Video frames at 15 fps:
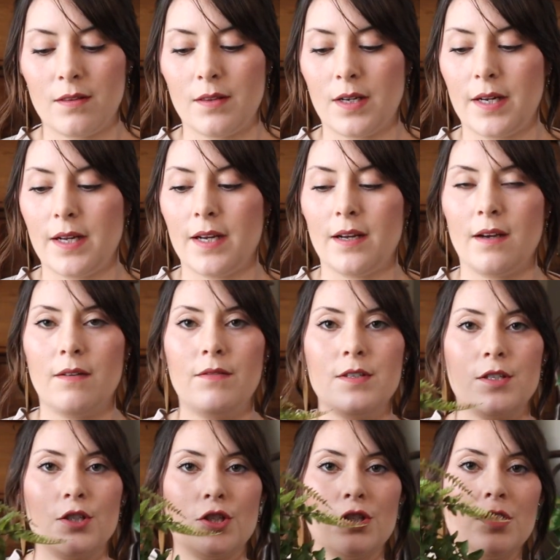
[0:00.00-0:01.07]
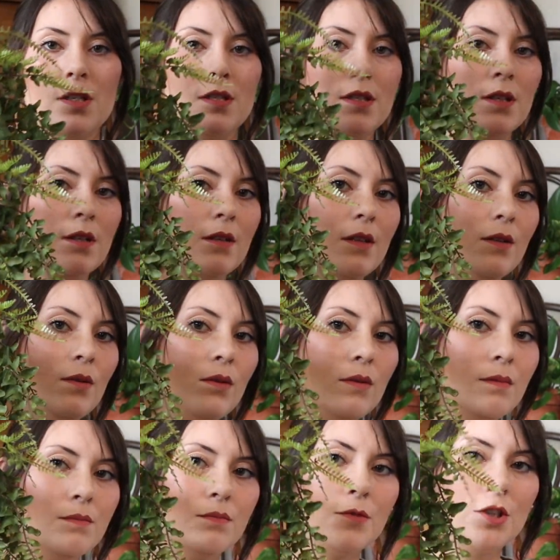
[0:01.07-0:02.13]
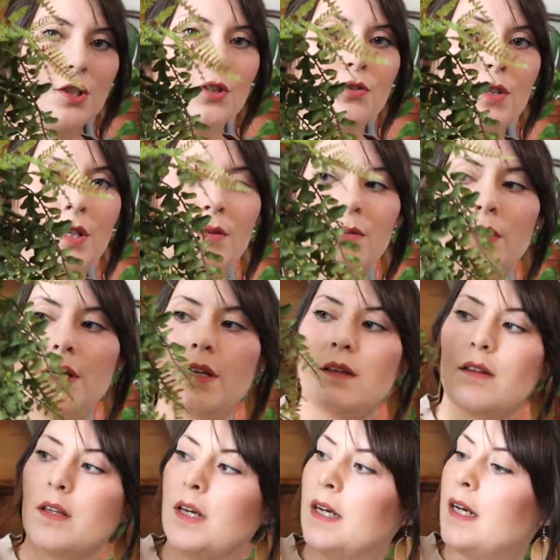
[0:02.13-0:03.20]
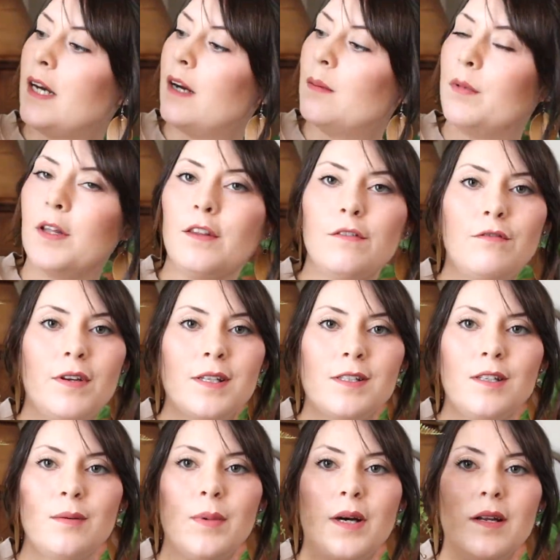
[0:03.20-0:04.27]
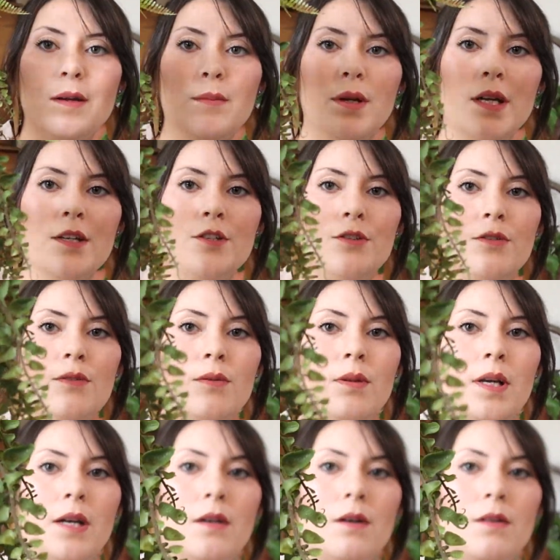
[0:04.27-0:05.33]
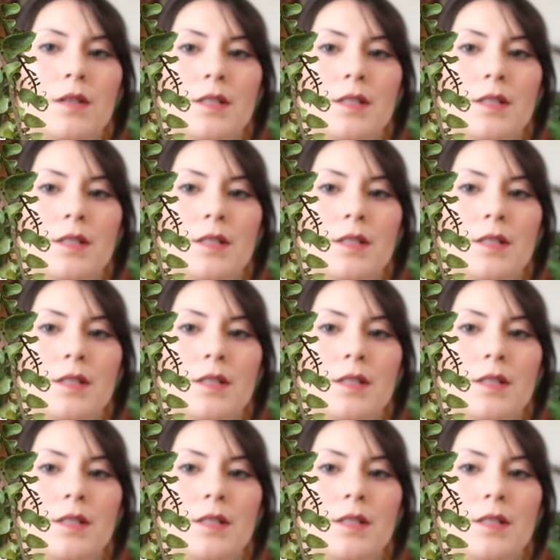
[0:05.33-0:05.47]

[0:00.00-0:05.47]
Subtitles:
that I have is just this little green wreath. Nothing fancy about it, but I do like all the